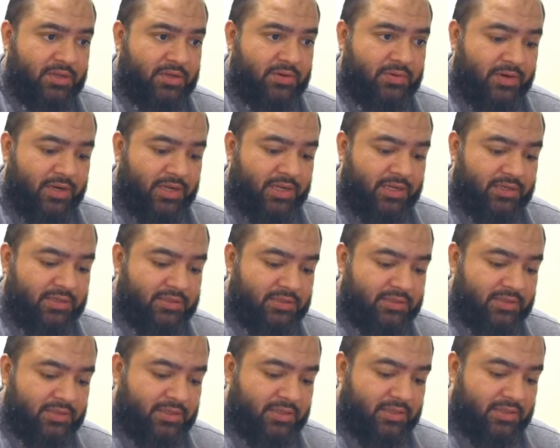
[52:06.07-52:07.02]
right,
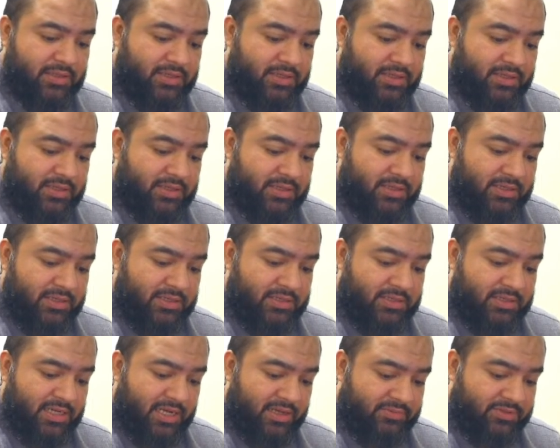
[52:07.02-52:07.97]

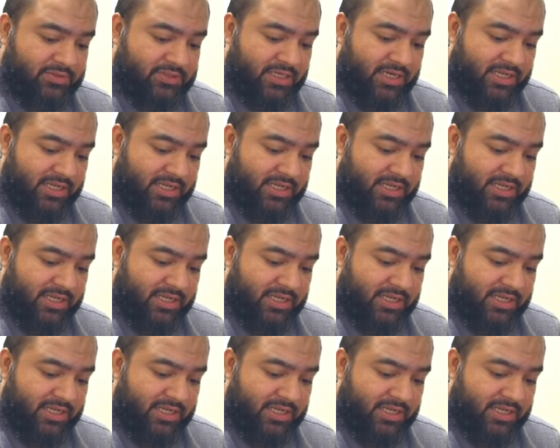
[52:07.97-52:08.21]
times